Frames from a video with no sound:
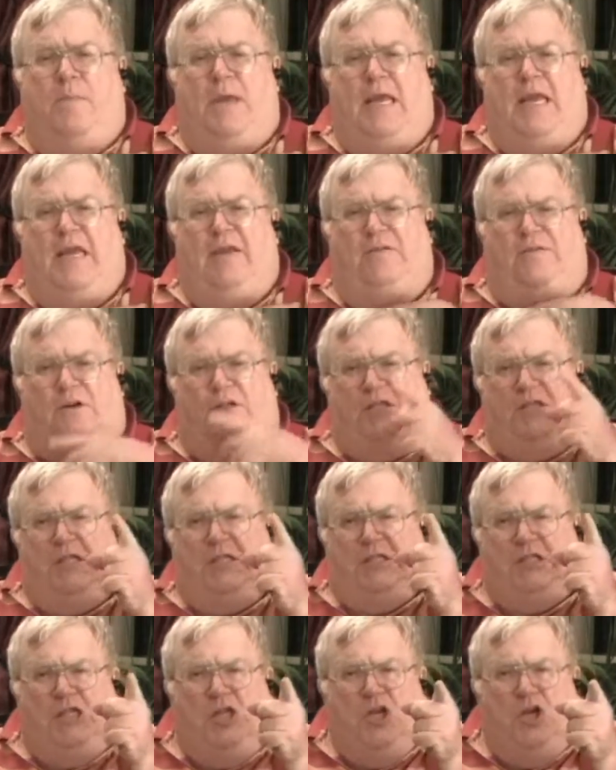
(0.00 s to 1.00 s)
me
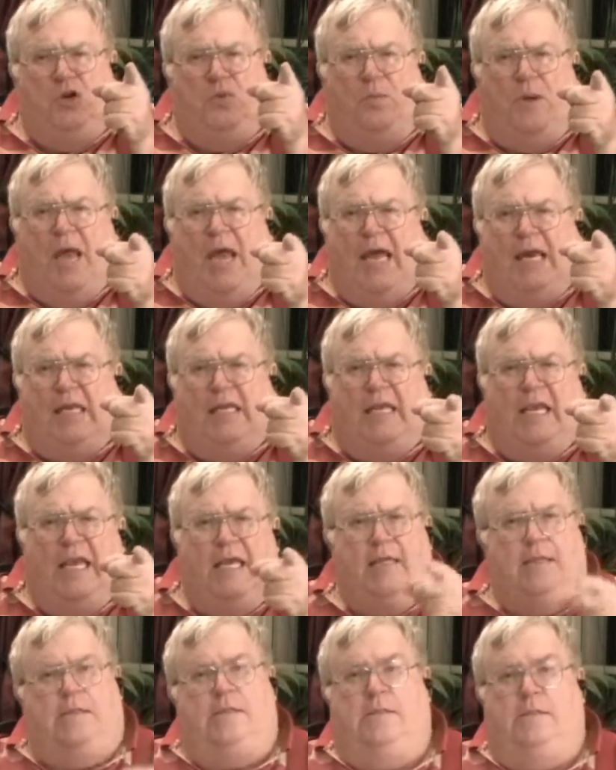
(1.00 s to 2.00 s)
versus you bad
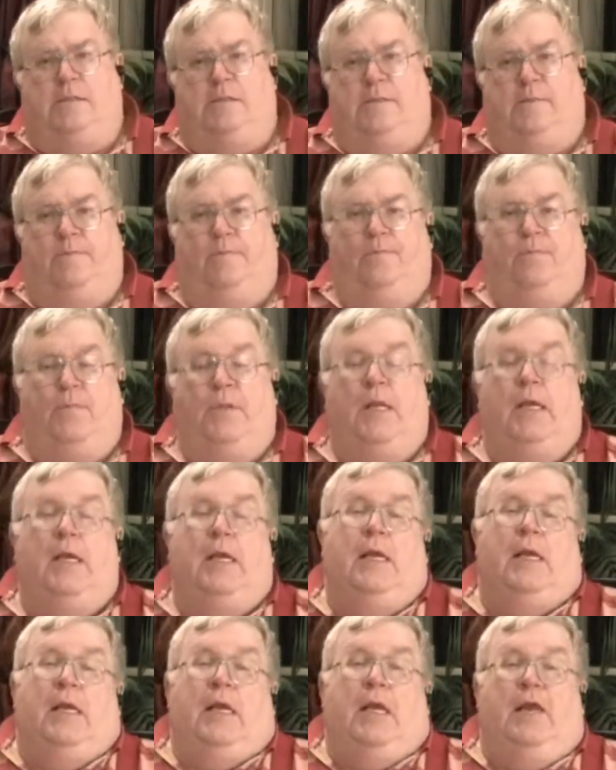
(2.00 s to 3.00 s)
kids.
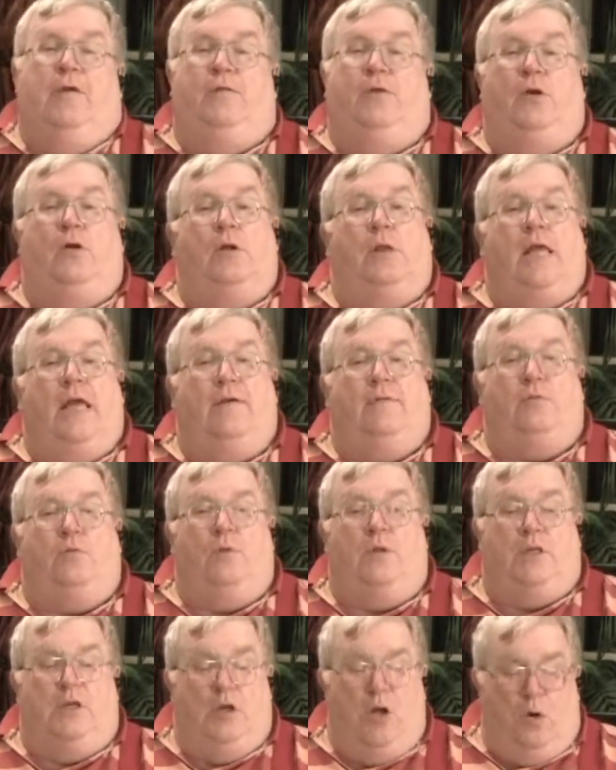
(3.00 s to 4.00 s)
If you're left
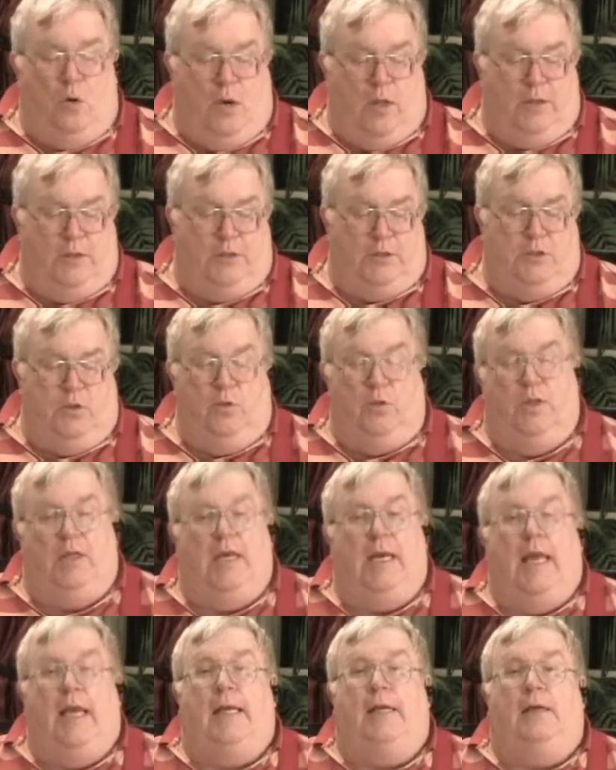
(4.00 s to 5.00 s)
with no other tool
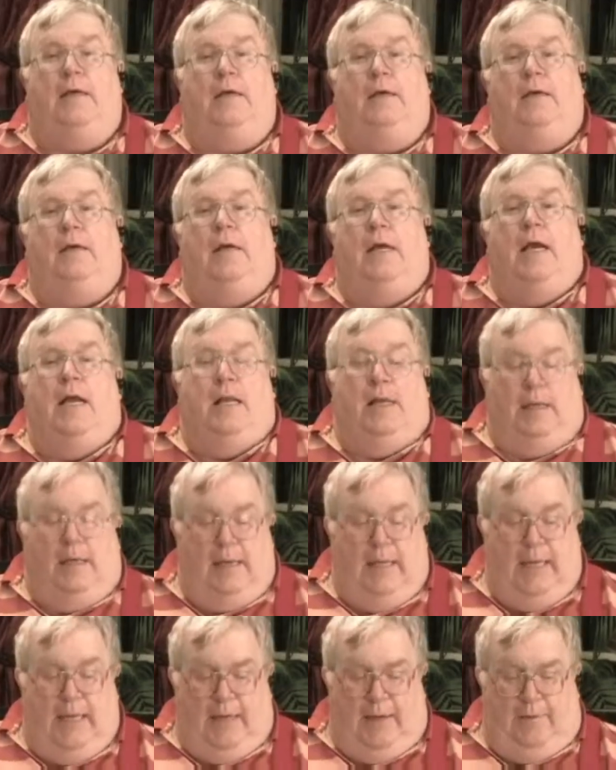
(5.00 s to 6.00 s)
than anger,
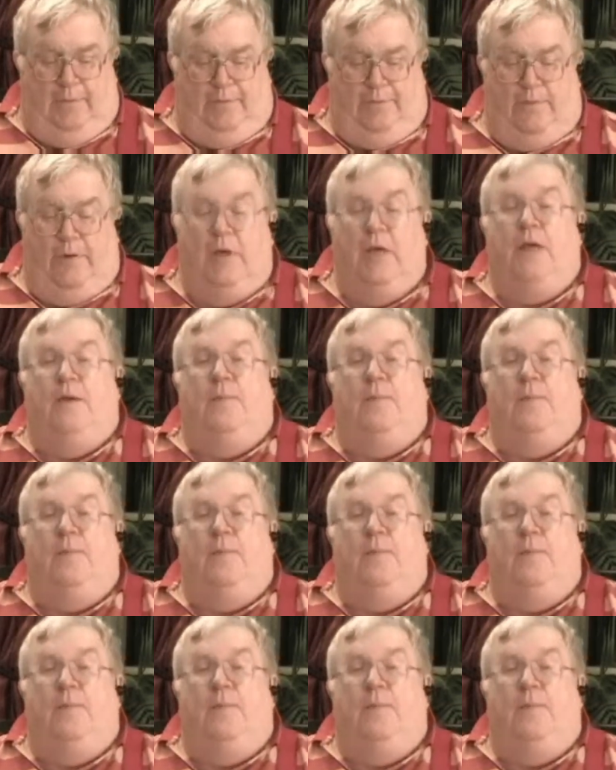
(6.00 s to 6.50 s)
leave.